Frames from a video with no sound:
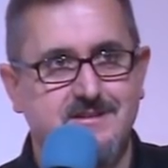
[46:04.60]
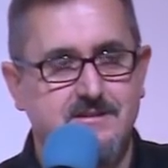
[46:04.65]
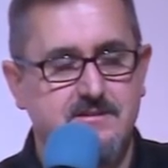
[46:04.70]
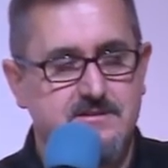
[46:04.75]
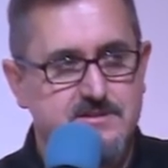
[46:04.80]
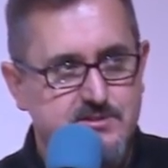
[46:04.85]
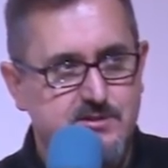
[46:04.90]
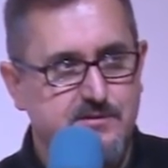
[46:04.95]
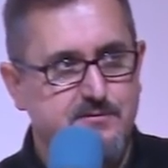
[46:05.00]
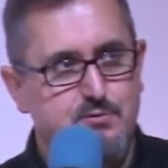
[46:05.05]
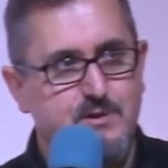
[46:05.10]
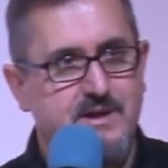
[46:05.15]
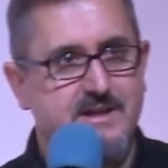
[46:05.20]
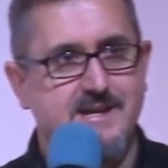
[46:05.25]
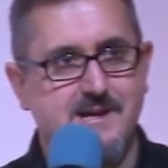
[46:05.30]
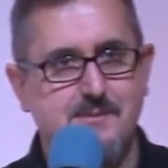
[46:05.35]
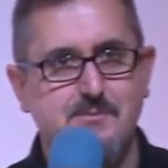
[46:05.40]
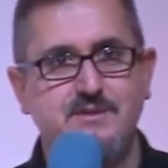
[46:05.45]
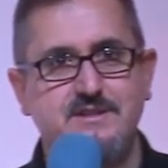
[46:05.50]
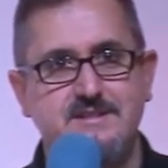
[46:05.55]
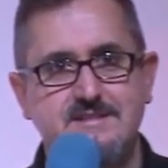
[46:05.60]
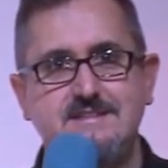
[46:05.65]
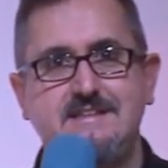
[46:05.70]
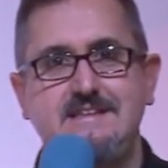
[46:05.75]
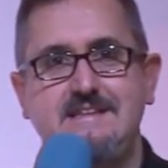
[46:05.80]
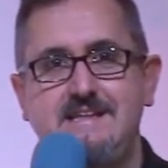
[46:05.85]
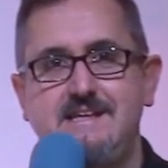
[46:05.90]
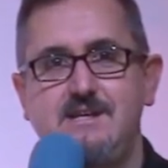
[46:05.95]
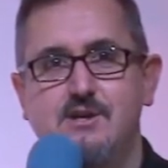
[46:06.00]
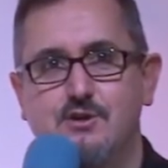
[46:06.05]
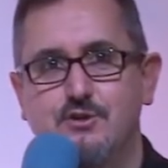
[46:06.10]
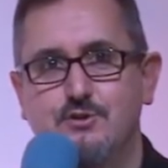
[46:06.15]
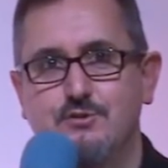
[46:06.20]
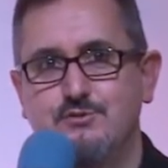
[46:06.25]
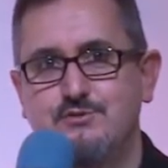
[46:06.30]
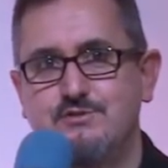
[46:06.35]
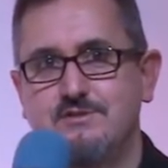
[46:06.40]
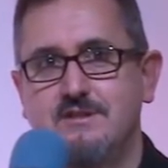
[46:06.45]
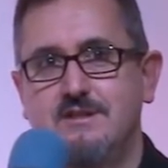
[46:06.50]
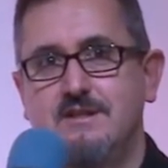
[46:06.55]
software company
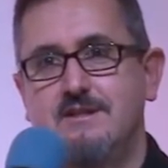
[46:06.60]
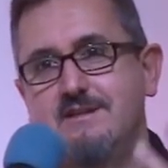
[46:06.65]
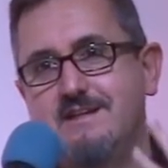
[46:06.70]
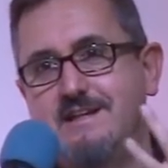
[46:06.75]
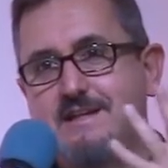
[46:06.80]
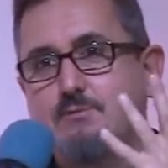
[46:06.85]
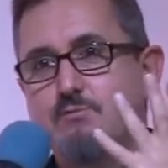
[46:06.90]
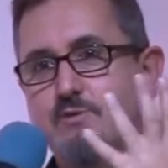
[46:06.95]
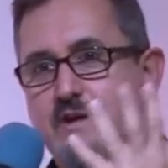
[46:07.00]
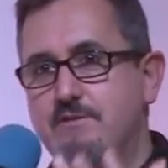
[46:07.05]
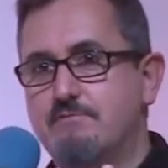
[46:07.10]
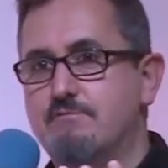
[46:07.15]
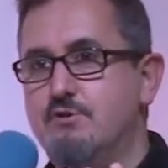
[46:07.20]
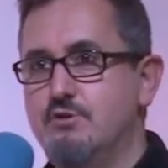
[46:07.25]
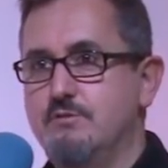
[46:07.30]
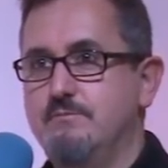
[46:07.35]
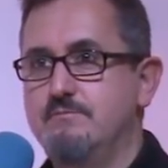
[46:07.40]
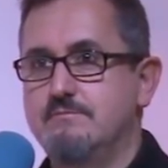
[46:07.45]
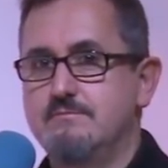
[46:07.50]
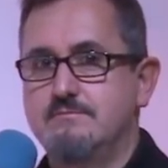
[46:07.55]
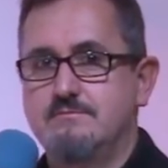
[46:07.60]
CEOs in one room.